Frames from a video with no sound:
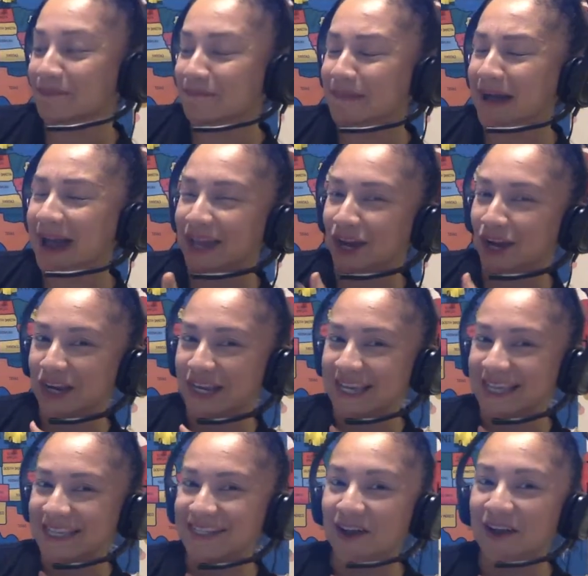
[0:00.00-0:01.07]
Meyer
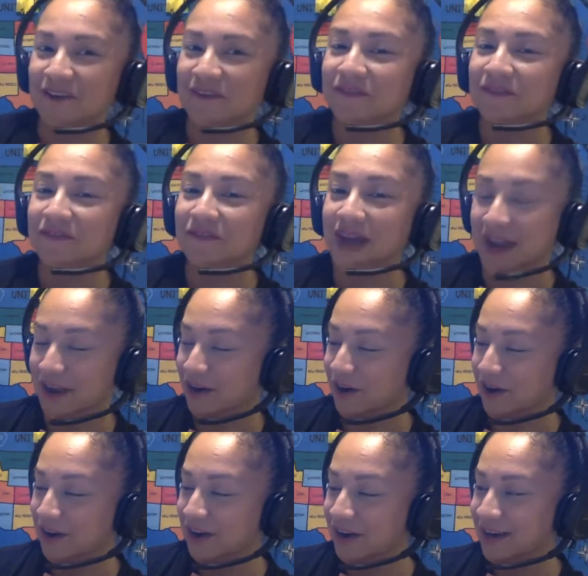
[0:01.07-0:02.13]
is on
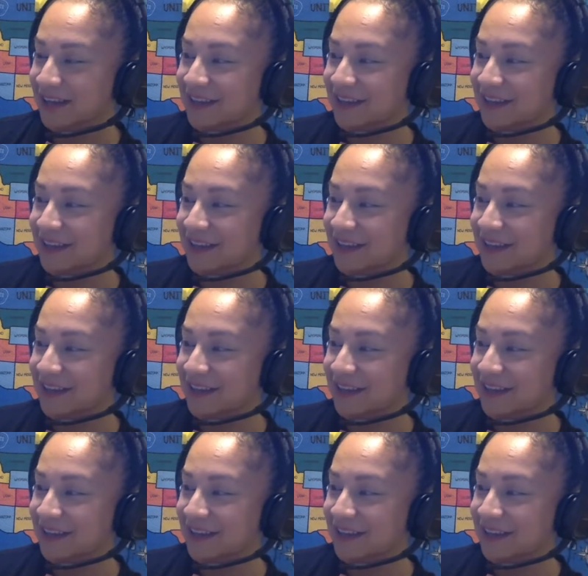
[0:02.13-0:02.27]
Fire.